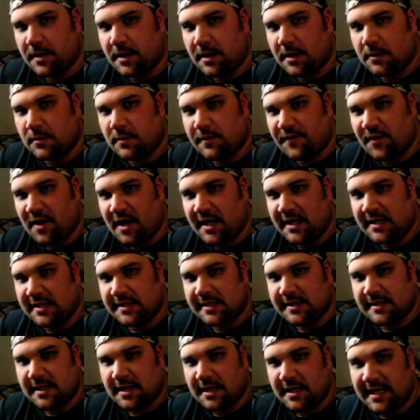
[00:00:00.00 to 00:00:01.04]

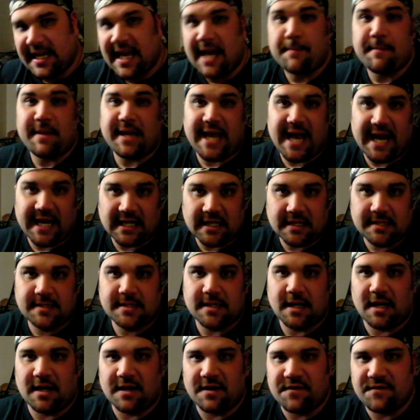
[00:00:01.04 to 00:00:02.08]
revised game mechanics
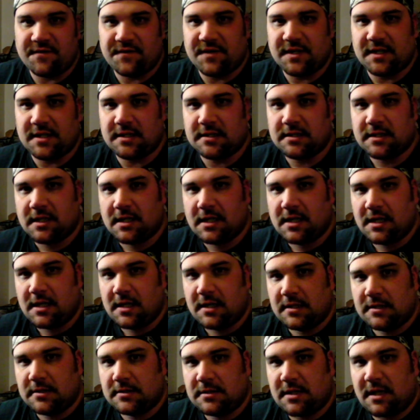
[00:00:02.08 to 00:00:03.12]
of
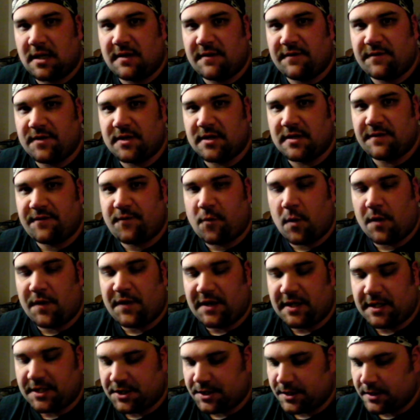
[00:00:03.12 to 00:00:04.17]
4th
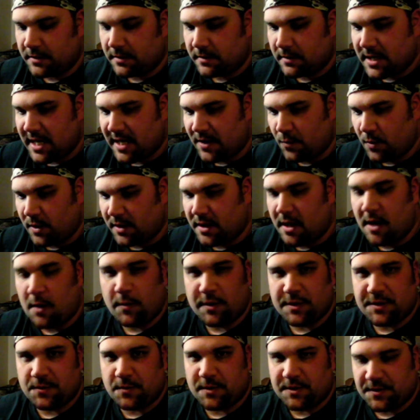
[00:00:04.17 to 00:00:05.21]
edition and whatnot,
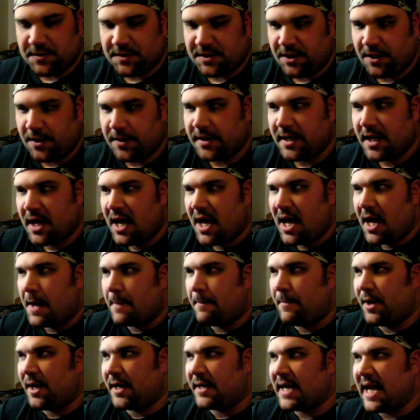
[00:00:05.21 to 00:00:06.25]
which was good.
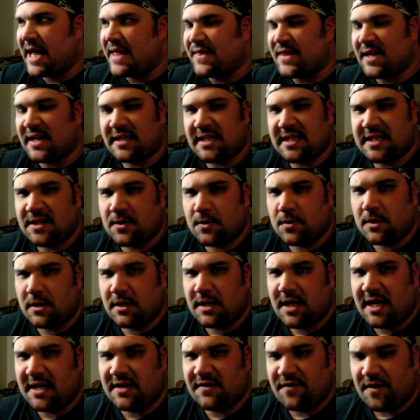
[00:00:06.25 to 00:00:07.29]
But I think that there were a
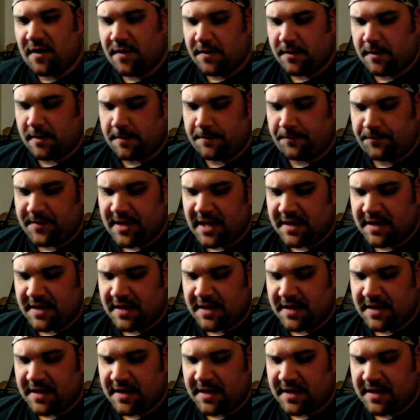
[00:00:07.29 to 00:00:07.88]
lot of other